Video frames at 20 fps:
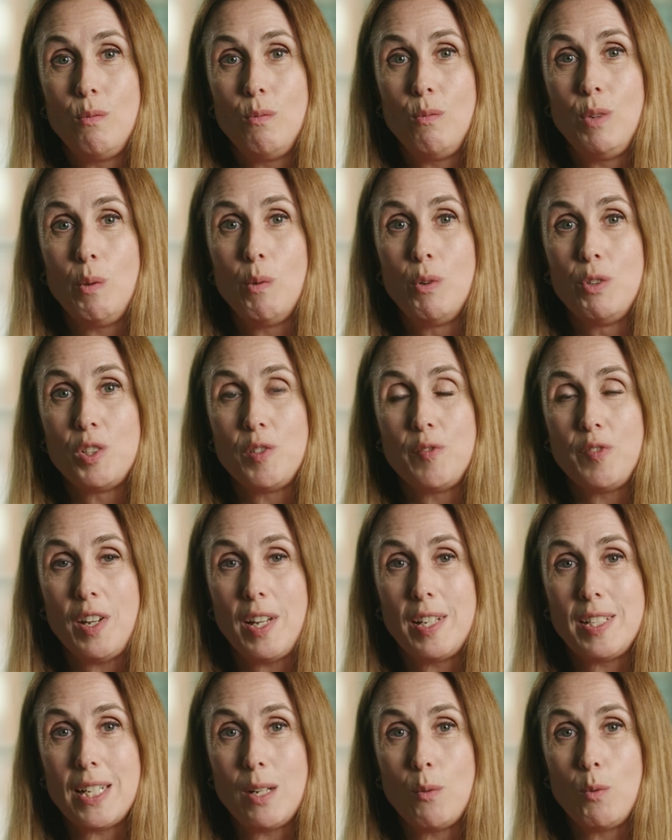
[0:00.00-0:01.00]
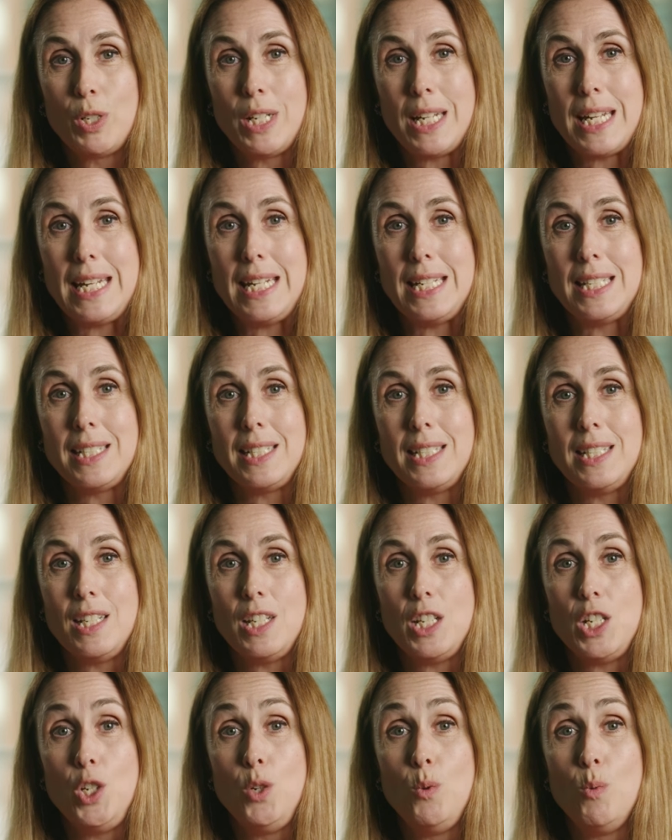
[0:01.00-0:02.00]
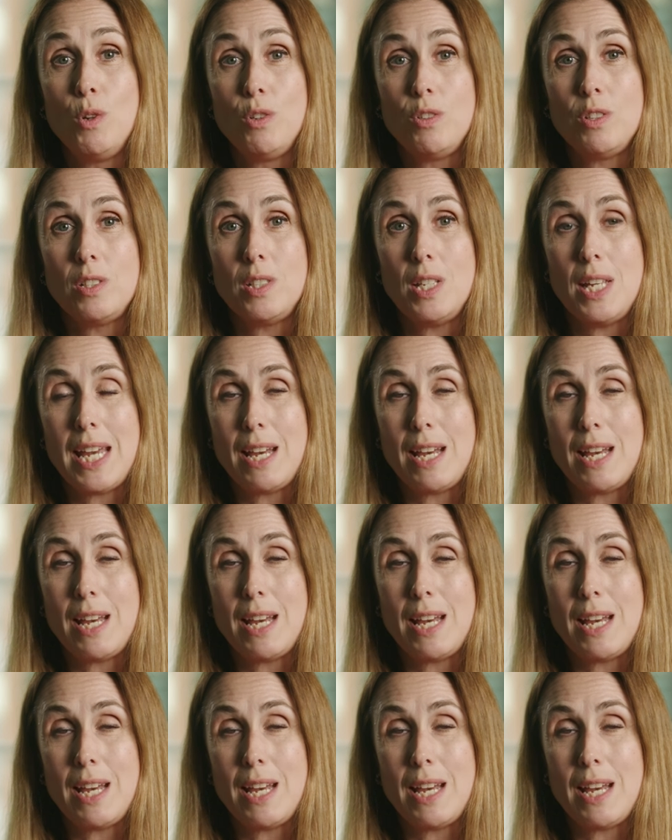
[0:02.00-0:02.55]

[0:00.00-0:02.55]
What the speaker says: We want to find out what it is that you want as the